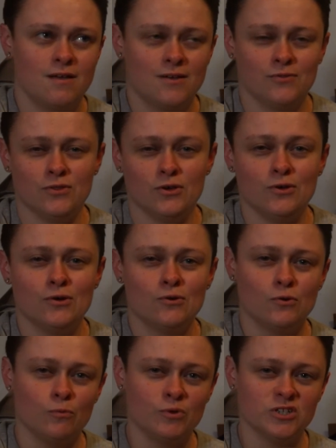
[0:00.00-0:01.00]
the
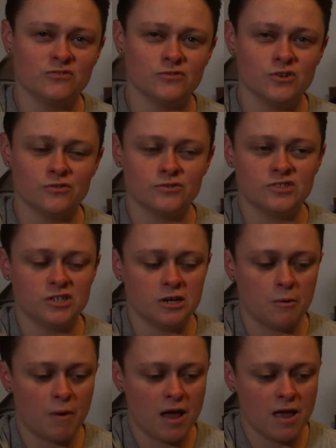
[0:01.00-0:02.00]
who plays for the other
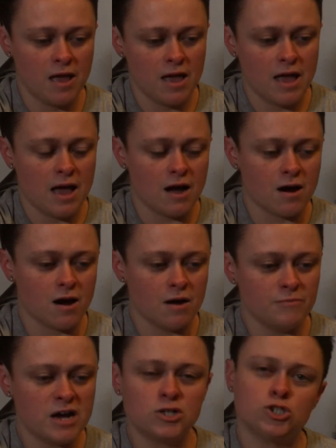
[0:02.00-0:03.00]
team.
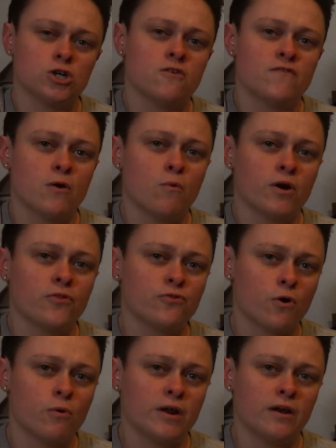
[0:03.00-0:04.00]
I'm not sure if I want to
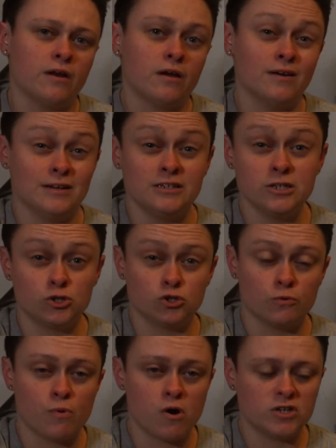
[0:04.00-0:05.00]
throw in an
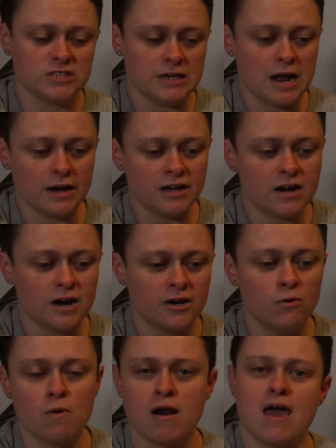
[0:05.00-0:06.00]
additional person. I kind
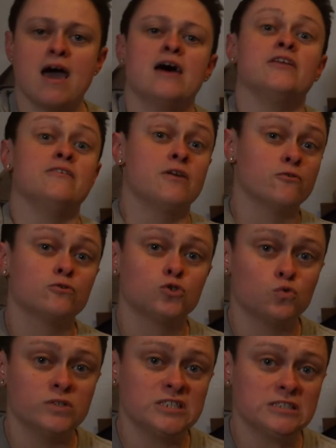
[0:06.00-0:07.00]
of want to add another
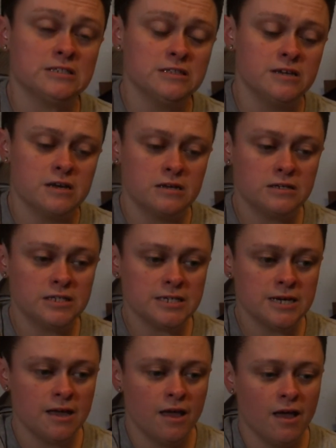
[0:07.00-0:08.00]
twist to the end.
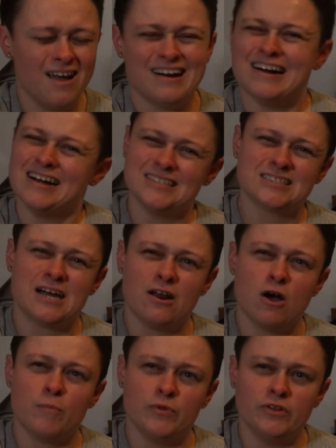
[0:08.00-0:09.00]
It's kind
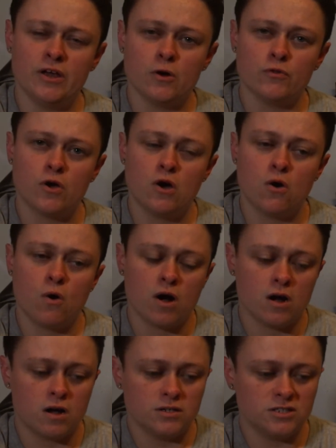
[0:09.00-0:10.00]
of up in the air though.
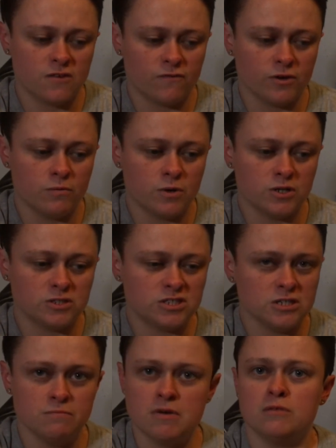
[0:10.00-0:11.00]
I definitely want to
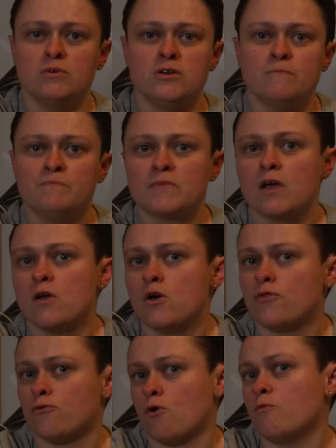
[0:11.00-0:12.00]
see maybe
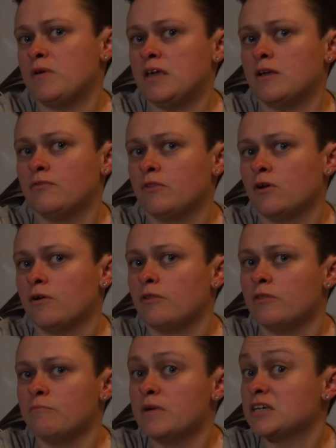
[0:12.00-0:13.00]
throw me in there in
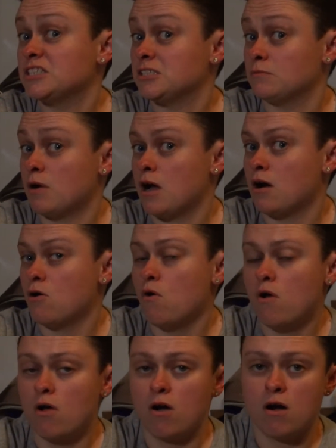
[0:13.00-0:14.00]
the mix somehow.
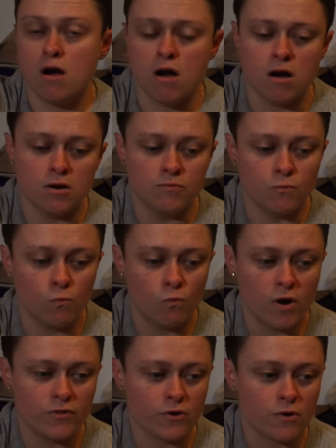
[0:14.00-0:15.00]

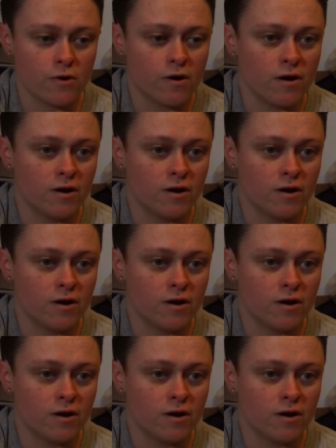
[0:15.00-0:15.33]
Whether